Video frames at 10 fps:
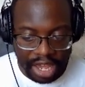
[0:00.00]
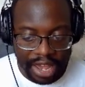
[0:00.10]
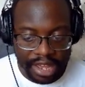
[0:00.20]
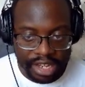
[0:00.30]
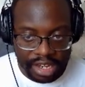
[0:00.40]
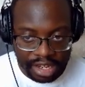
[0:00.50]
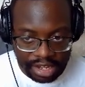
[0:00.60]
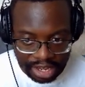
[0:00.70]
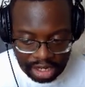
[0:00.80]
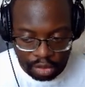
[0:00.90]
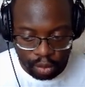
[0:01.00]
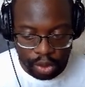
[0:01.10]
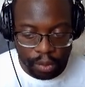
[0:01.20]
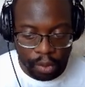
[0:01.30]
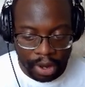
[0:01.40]
and then
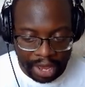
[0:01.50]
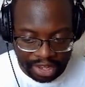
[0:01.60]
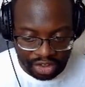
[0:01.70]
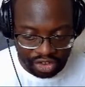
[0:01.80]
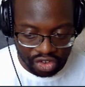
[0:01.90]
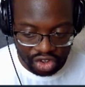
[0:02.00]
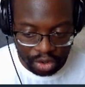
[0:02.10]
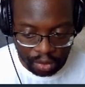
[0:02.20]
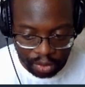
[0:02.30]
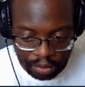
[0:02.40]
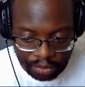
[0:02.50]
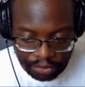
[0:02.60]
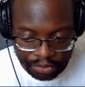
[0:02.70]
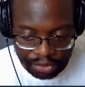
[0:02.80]
we will add 0